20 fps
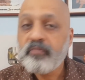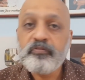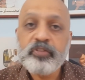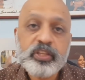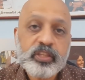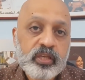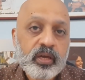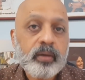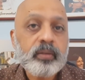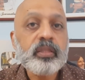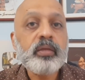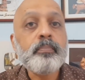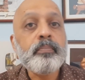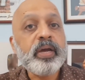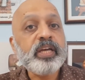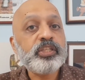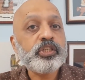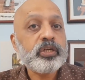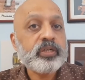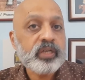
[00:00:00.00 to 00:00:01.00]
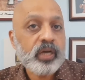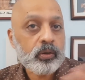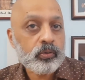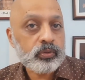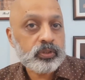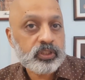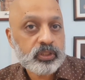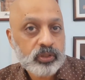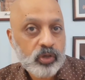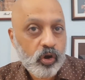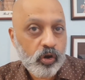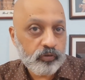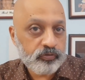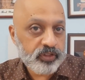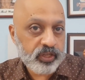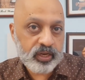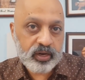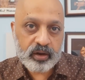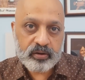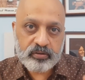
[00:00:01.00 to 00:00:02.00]
with the major towns
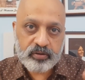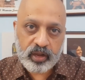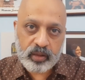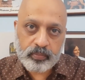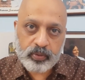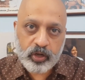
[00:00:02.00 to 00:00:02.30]
of the country,